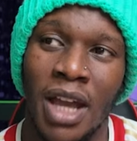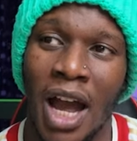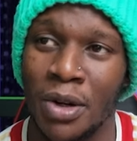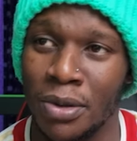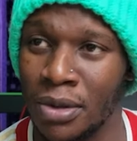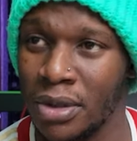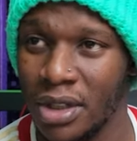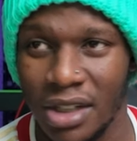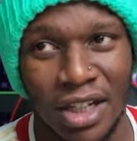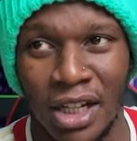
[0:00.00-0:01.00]
I don't know.
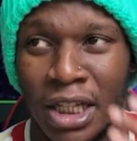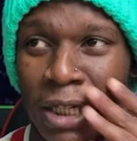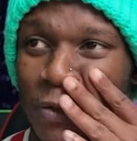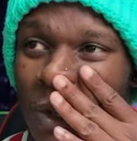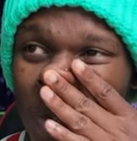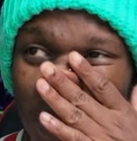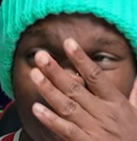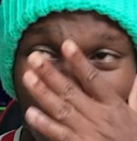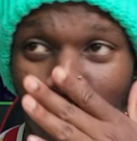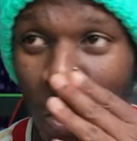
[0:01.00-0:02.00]
If you're to
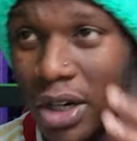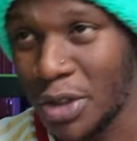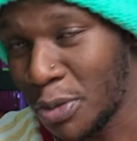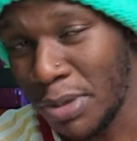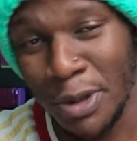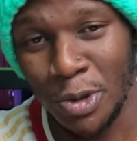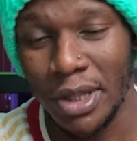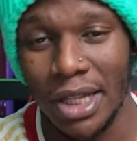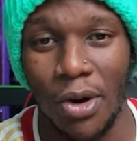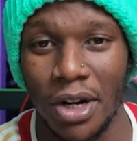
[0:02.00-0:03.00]
choose a goal, it would be
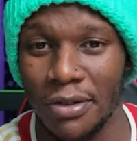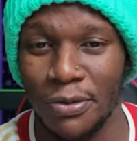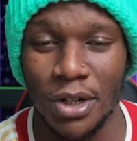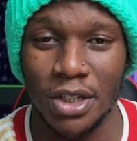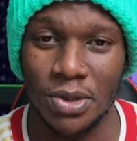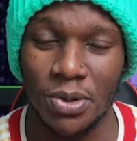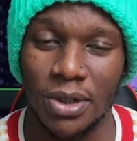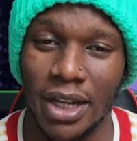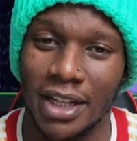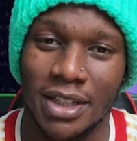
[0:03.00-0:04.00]
between that one and Foden's goal.
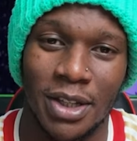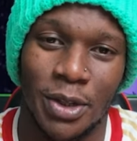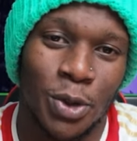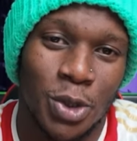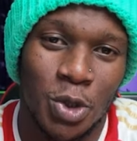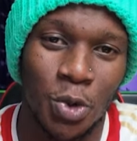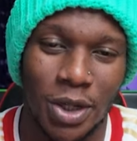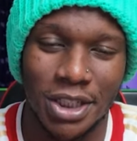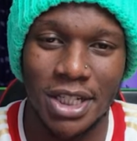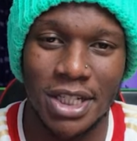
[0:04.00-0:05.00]
Like, the, those two
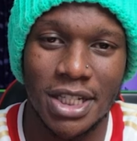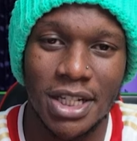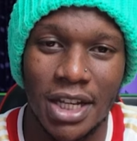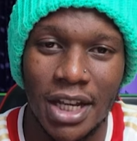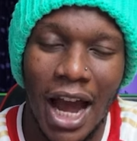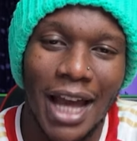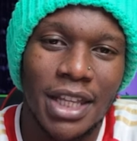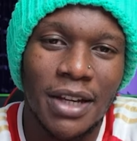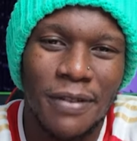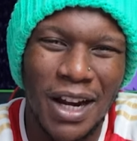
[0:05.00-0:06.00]
were just, I
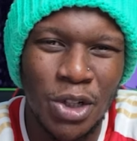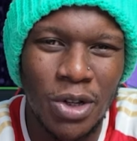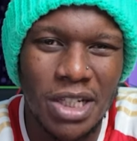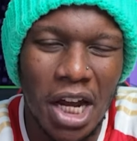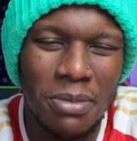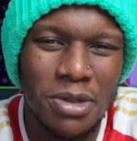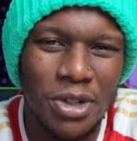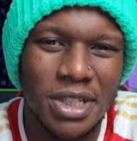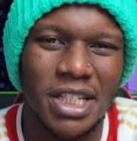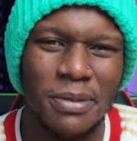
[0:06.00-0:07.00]
think Vardiol's comes
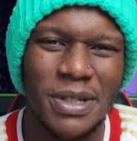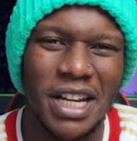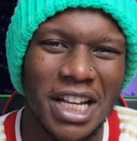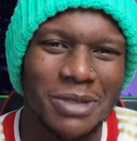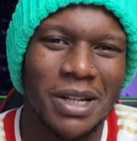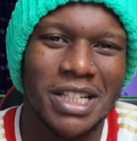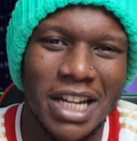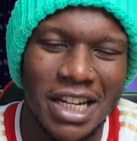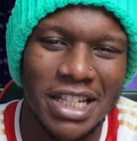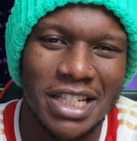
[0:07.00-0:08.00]
because it's a bit unexpected
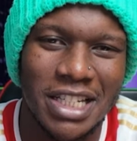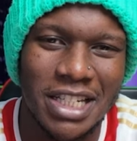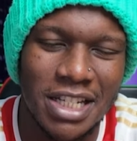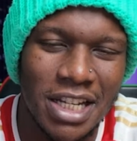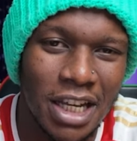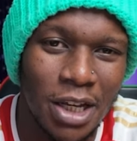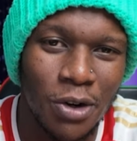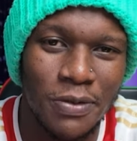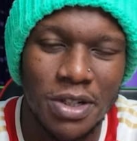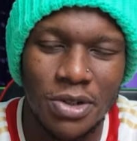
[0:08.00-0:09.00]
and he's kicking it
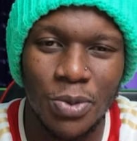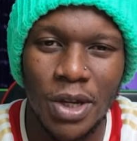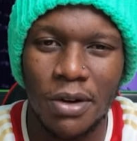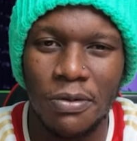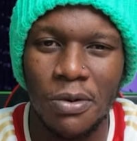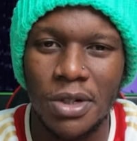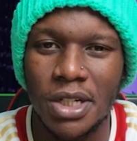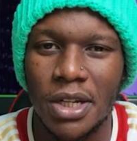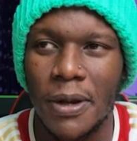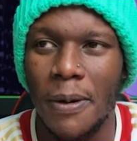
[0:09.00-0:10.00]
off his weaker foot.
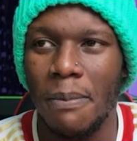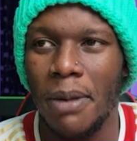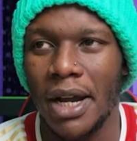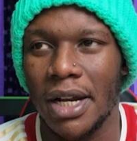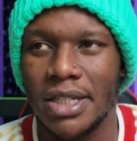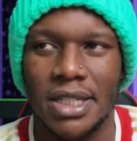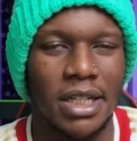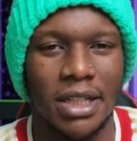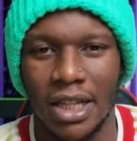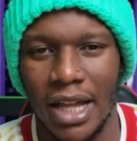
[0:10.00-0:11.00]
But
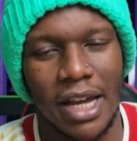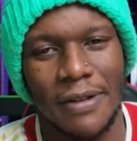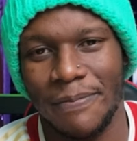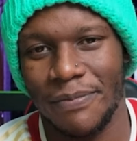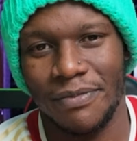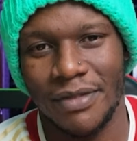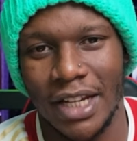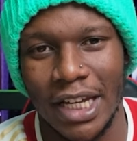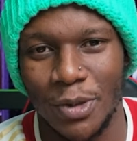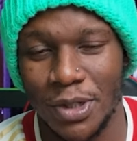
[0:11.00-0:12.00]
still, like,
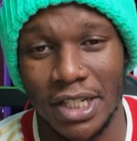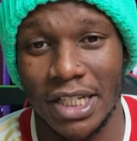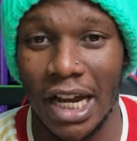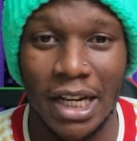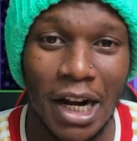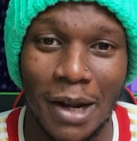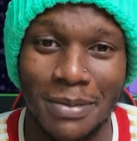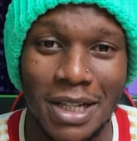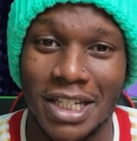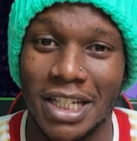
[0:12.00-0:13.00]
it was just an
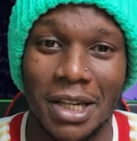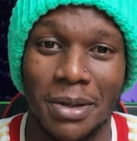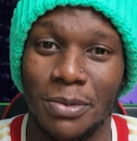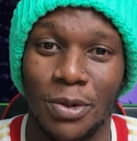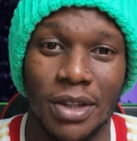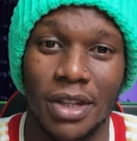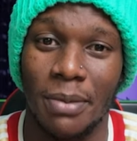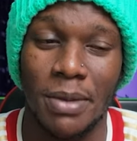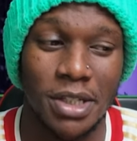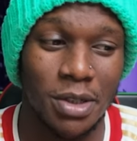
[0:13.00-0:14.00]
amazing game with
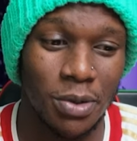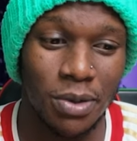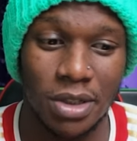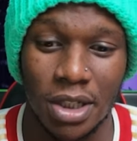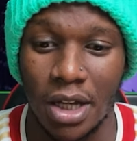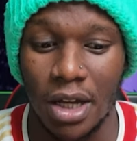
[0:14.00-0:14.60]
amazing goals.